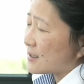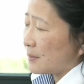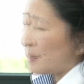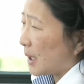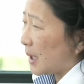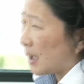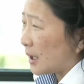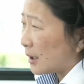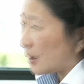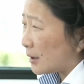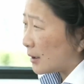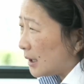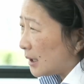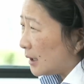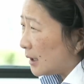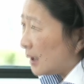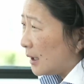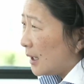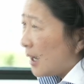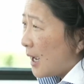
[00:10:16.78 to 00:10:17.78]
a parent,
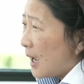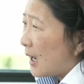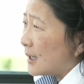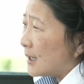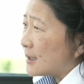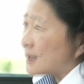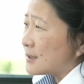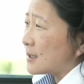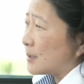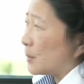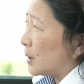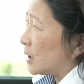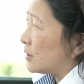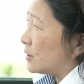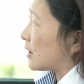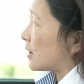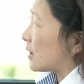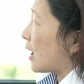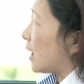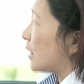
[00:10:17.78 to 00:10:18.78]
as someone who's
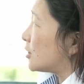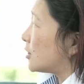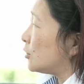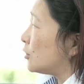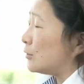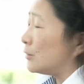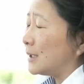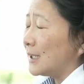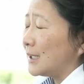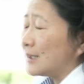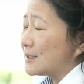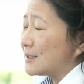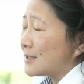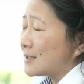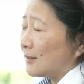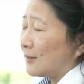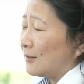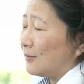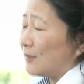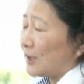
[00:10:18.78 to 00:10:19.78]
got two kids
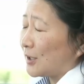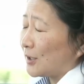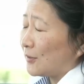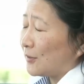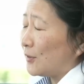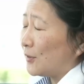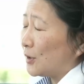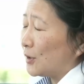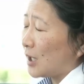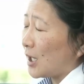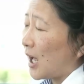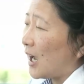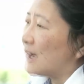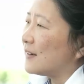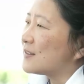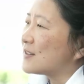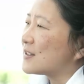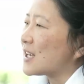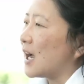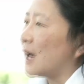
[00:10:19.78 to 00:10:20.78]
and very full
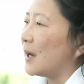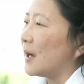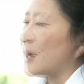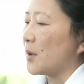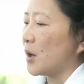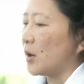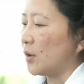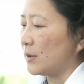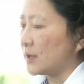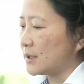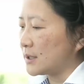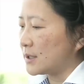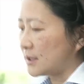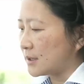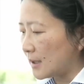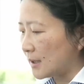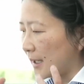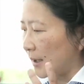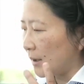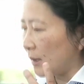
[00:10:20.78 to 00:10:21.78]
lives, I'm always
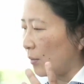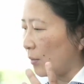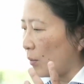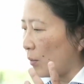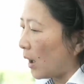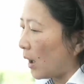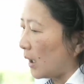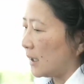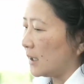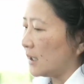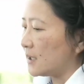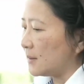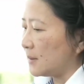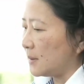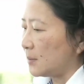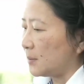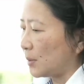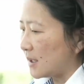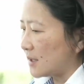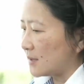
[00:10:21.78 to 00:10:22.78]
like wanting to be
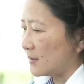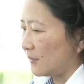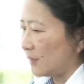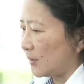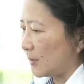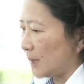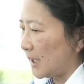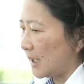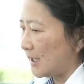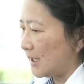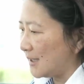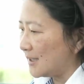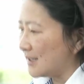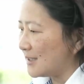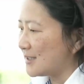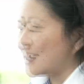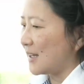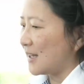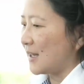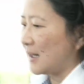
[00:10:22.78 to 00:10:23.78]
present for my kids.
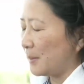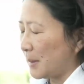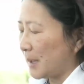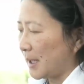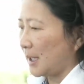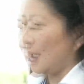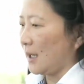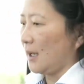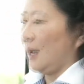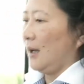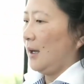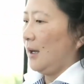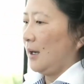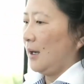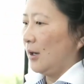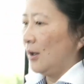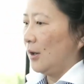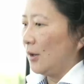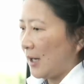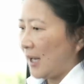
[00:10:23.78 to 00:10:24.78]
And then I'm like,
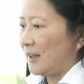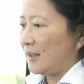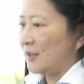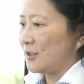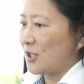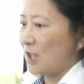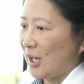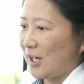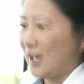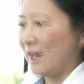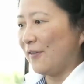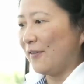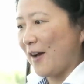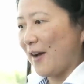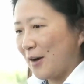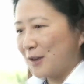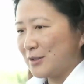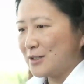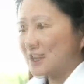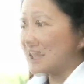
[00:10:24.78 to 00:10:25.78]
okay, there's not enough
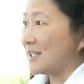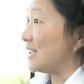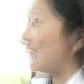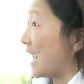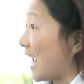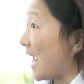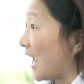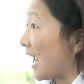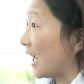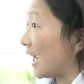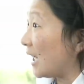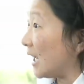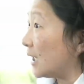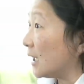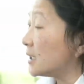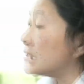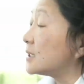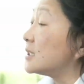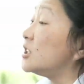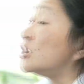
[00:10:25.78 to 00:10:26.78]
hours in the day
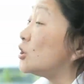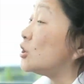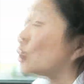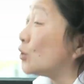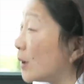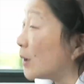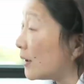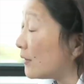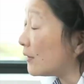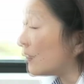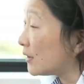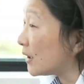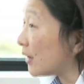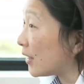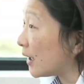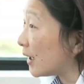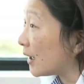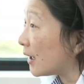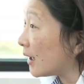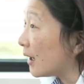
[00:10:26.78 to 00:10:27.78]
to do
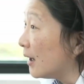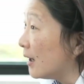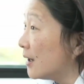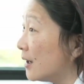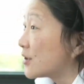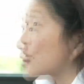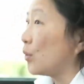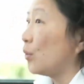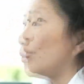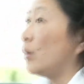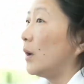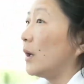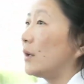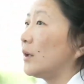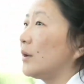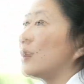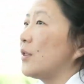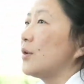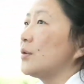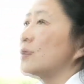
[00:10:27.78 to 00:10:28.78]
everything. So what are
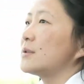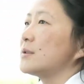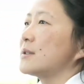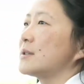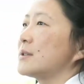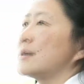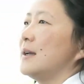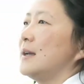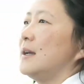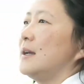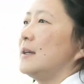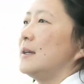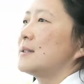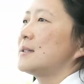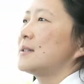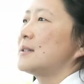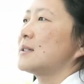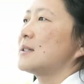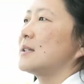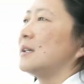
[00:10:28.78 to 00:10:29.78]
those
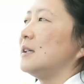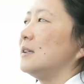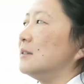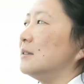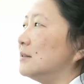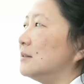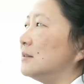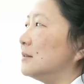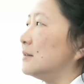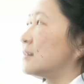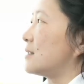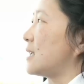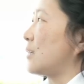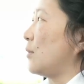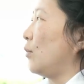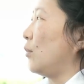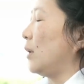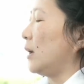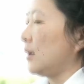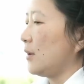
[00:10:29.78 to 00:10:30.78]
skills
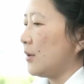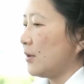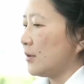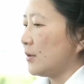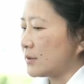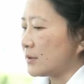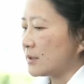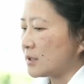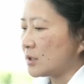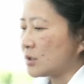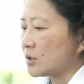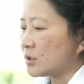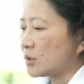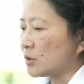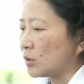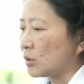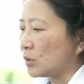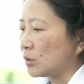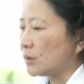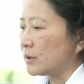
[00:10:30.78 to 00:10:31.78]
and what are those
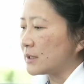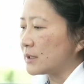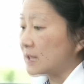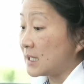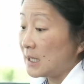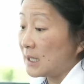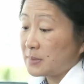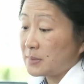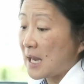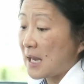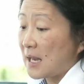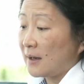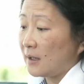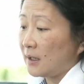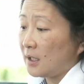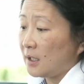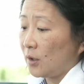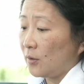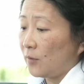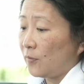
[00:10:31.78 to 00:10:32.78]
tools and tips. And,
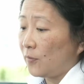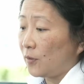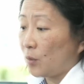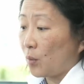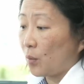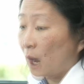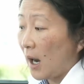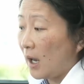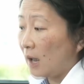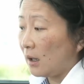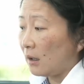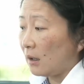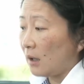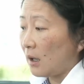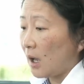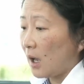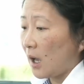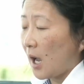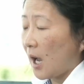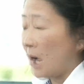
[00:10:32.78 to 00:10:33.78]
you know, for a while,
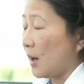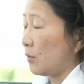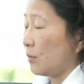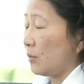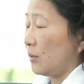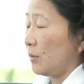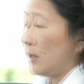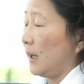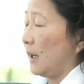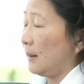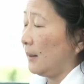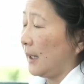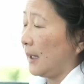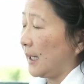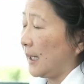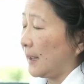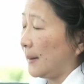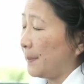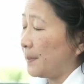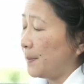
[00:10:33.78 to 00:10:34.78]
I
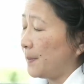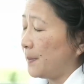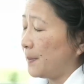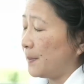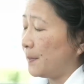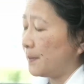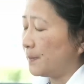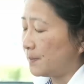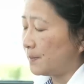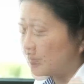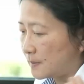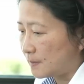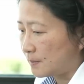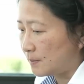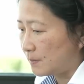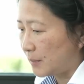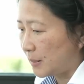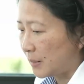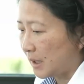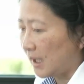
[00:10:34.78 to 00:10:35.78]
like
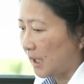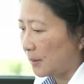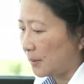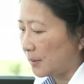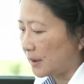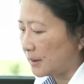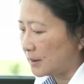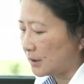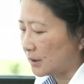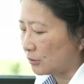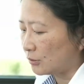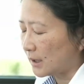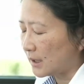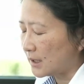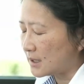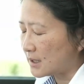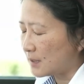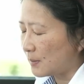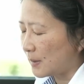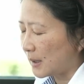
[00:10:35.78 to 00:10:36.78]
being able to
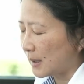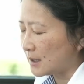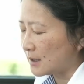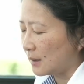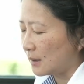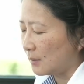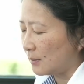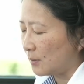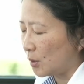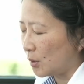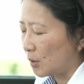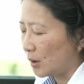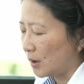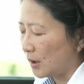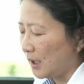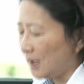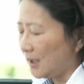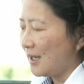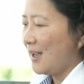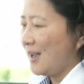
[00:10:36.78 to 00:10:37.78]
create space in the
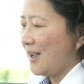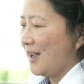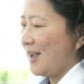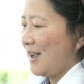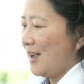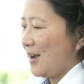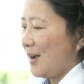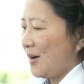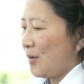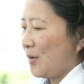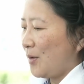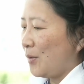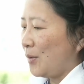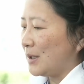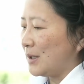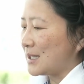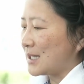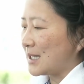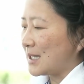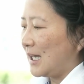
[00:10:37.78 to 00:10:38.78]
morning
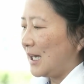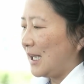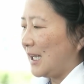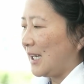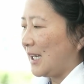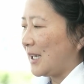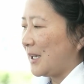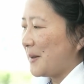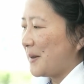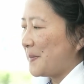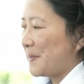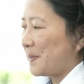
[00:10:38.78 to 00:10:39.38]
was like